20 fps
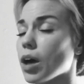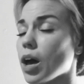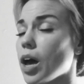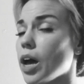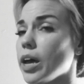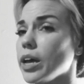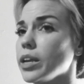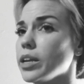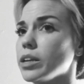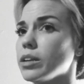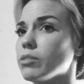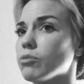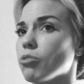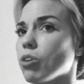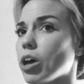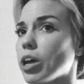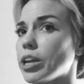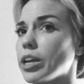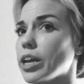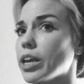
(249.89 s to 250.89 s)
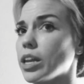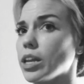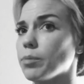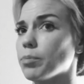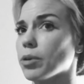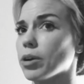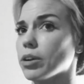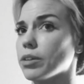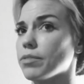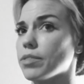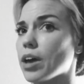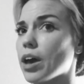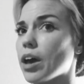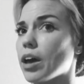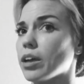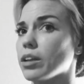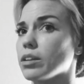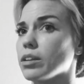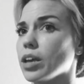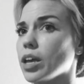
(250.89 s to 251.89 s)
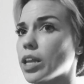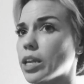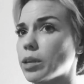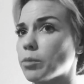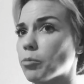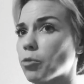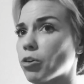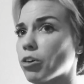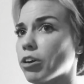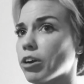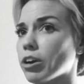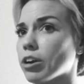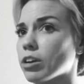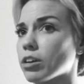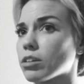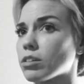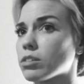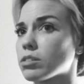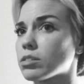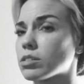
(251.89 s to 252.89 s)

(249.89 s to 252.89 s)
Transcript: I didn't want any part of that anymore.